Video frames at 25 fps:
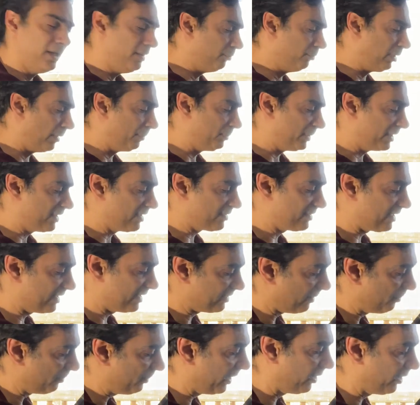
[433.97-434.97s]
but because
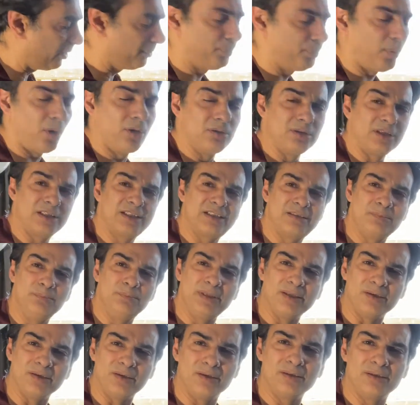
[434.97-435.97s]
as a parabolic
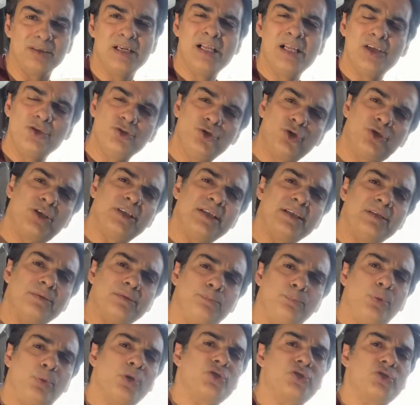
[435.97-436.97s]
mirror, you can
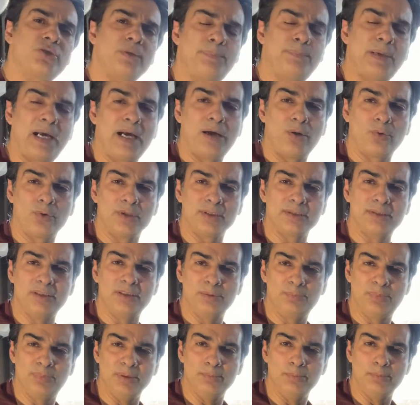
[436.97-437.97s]
push the power a
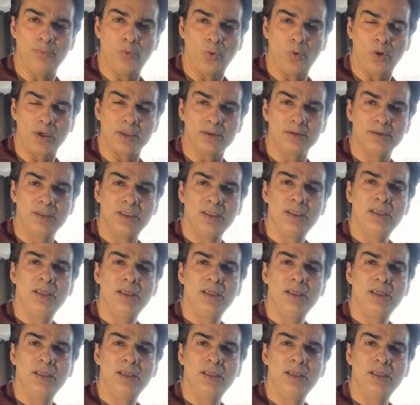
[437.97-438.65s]
little bit more,